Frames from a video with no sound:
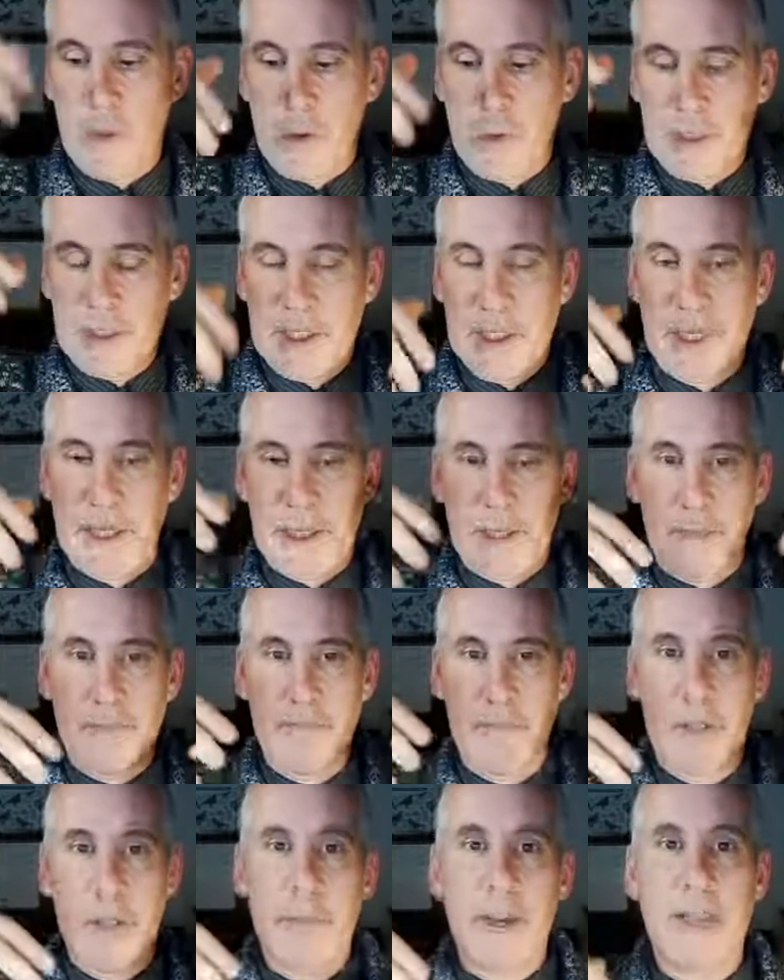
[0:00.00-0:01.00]
your particular
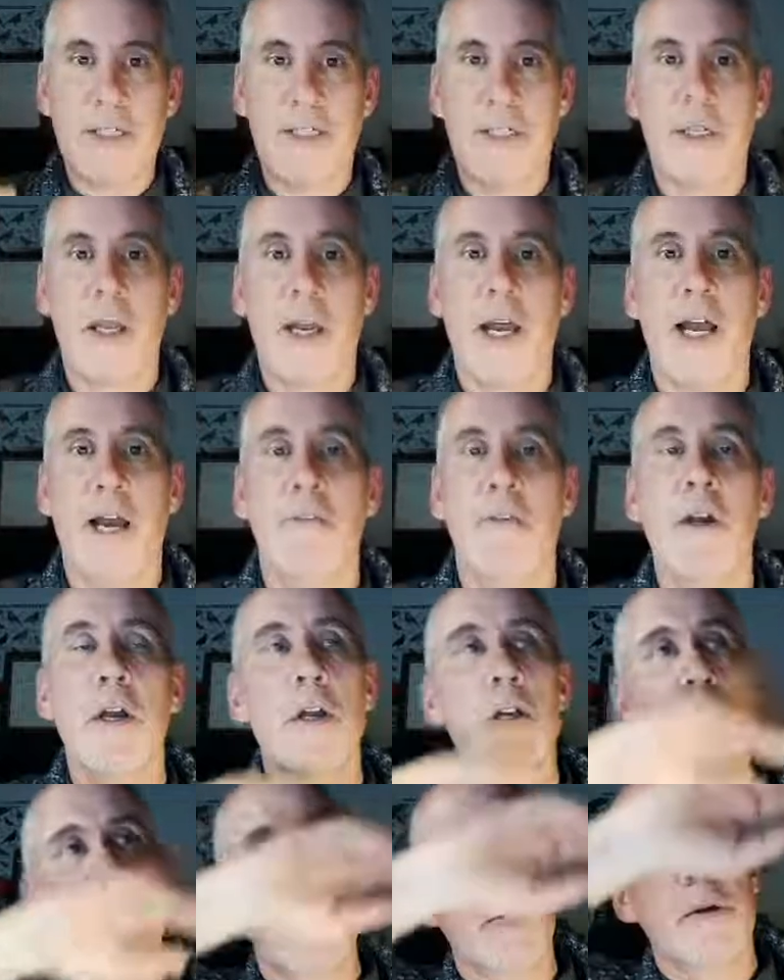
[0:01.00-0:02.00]
space that you have.
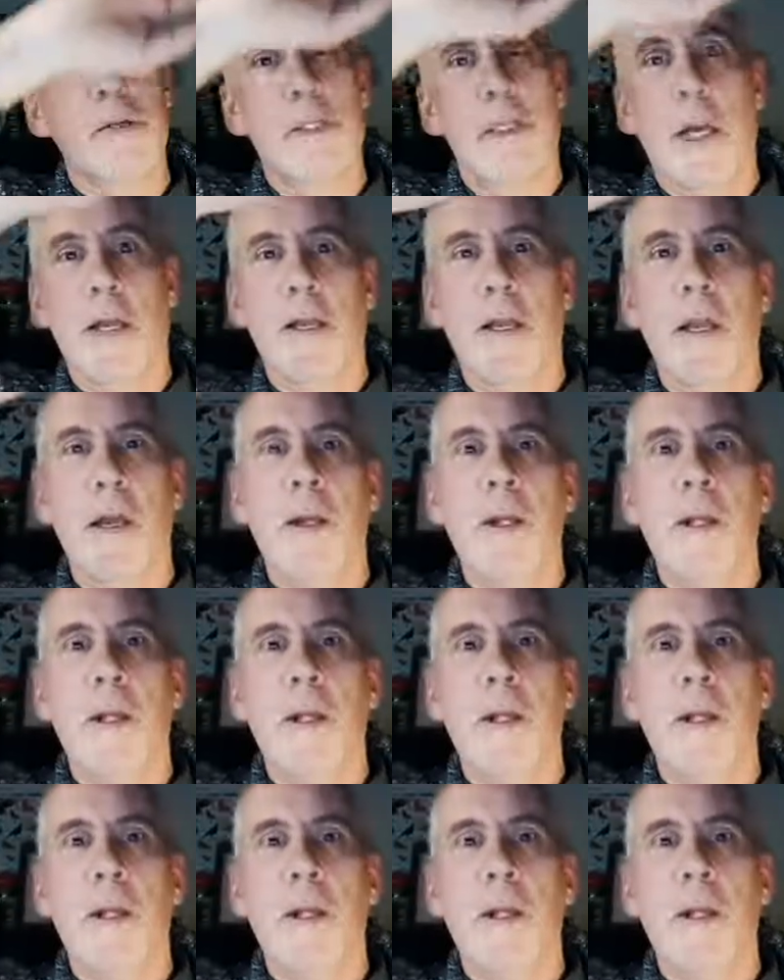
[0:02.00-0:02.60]
So it's like